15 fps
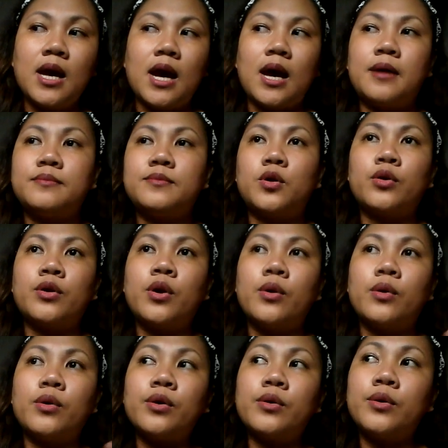Um, or,
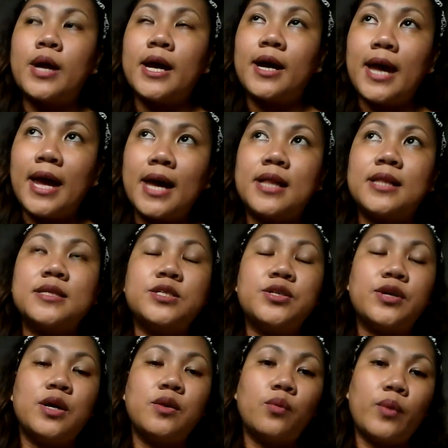or else
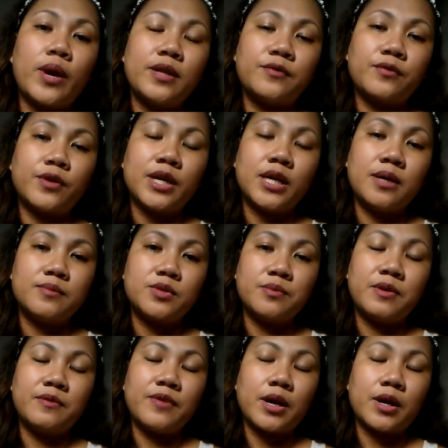you can wait for him to
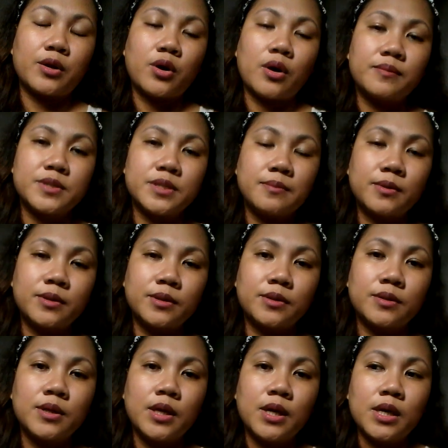be very
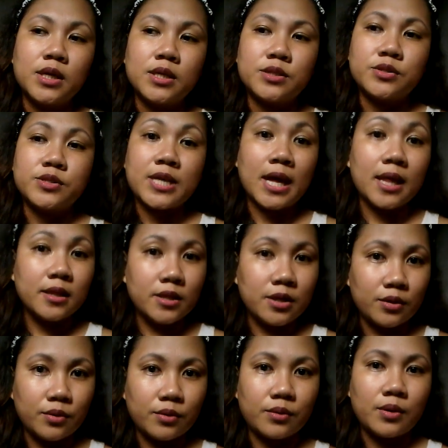comfortable to tell
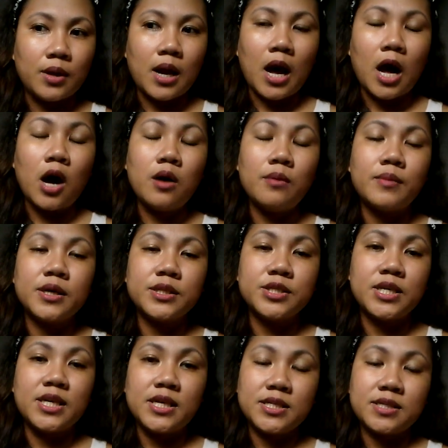you how
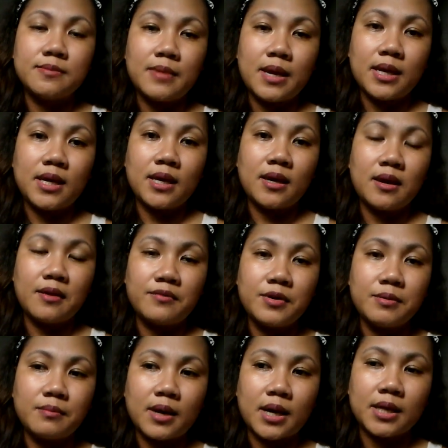much he is making
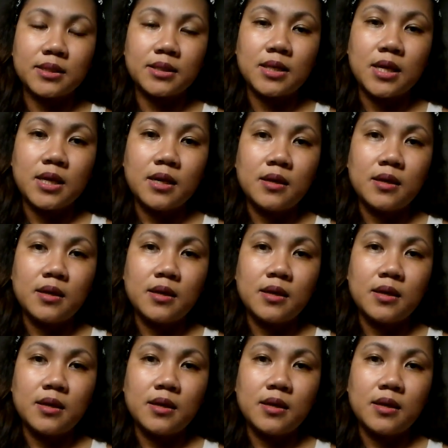every month